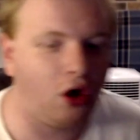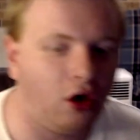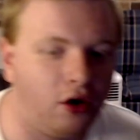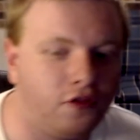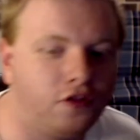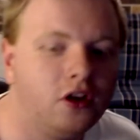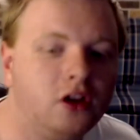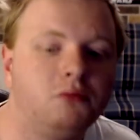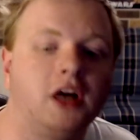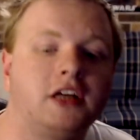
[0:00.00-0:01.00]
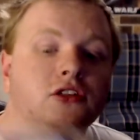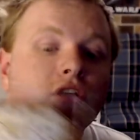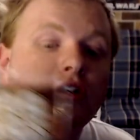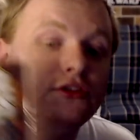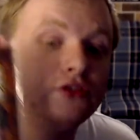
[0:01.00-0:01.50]
of my
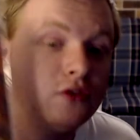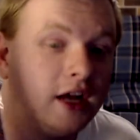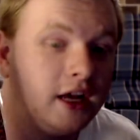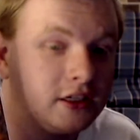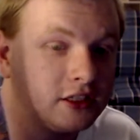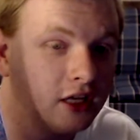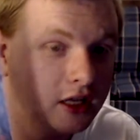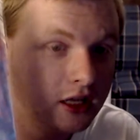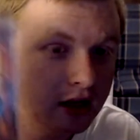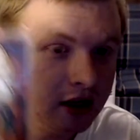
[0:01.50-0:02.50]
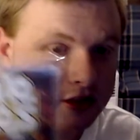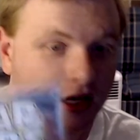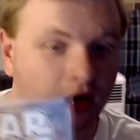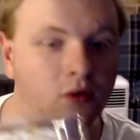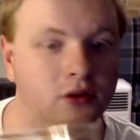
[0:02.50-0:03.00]
concerns around
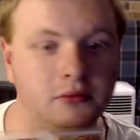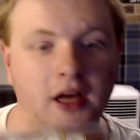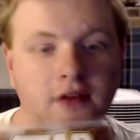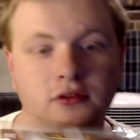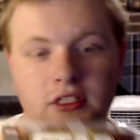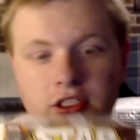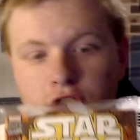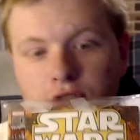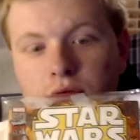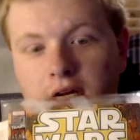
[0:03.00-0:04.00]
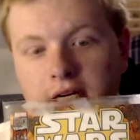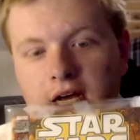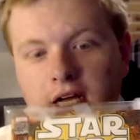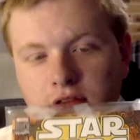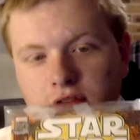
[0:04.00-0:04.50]
Star Wars Marvel issue
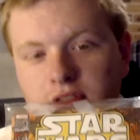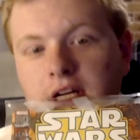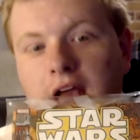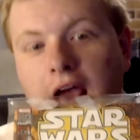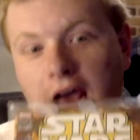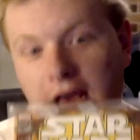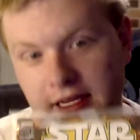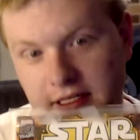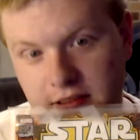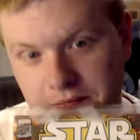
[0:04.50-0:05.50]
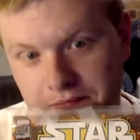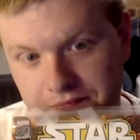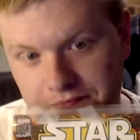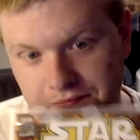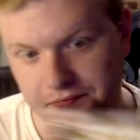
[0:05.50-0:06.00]
108.
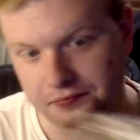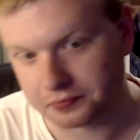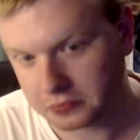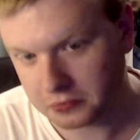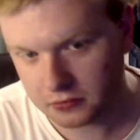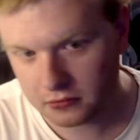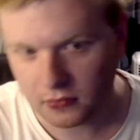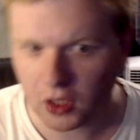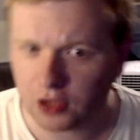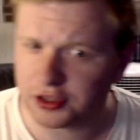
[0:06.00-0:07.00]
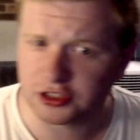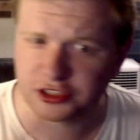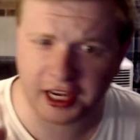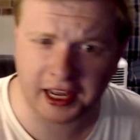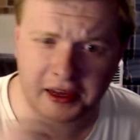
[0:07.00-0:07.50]
You can
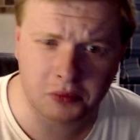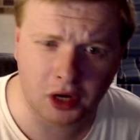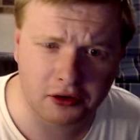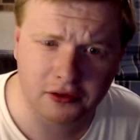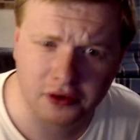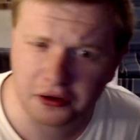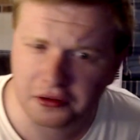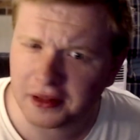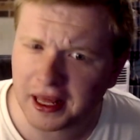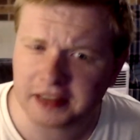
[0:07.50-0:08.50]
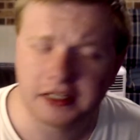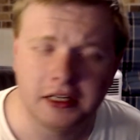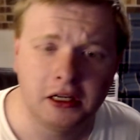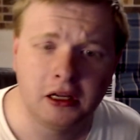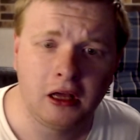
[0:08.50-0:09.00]
check out my review of that
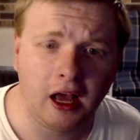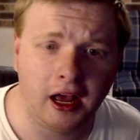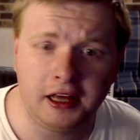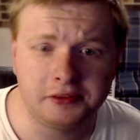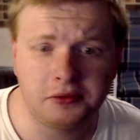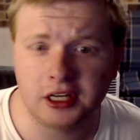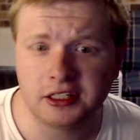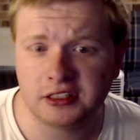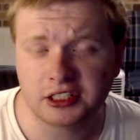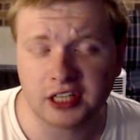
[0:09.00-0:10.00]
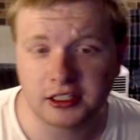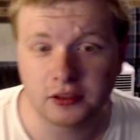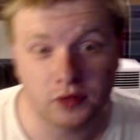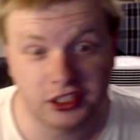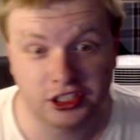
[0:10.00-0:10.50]
and my
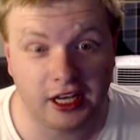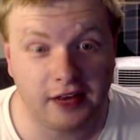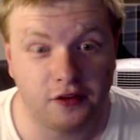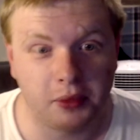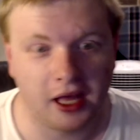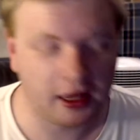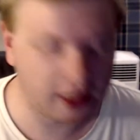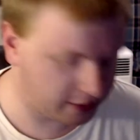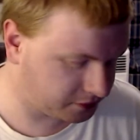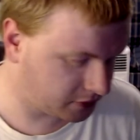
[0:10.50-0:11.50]
discussion with Jeff about it